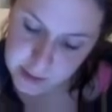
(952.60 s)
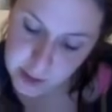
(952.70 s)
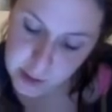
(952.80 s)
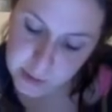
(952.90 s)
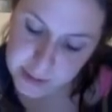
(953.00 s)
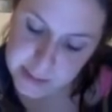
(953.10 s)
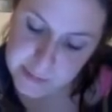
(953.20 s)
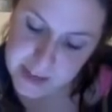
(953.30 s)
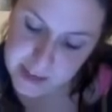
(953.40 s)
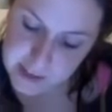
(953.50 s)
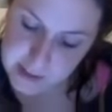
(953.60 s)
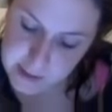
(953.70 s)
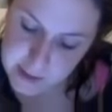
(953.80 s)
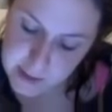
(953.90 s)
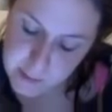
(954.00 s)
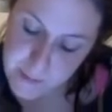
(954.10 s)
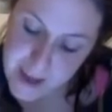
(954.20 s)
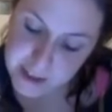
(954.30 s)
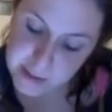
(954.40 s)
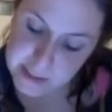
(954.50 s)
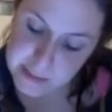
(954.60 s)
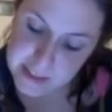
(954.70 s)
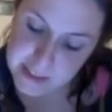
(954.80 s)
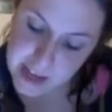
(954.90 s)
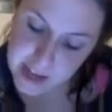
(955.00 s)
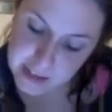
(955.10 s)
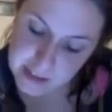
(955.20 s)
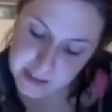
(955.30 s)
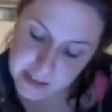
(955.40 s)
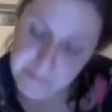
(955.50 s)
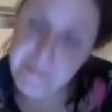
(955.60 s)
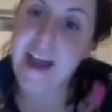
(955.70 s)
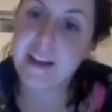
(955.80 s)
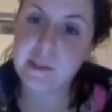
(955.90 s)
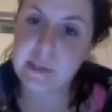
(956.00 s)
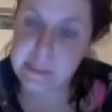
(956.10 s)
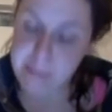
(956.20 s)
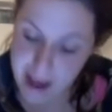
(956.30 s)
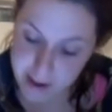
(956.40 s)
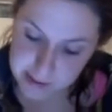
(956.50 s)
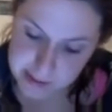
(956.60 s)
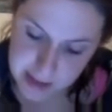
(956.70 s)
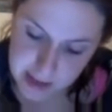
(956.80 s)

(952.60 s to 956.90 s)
go to its min, back to its midline, back to its max.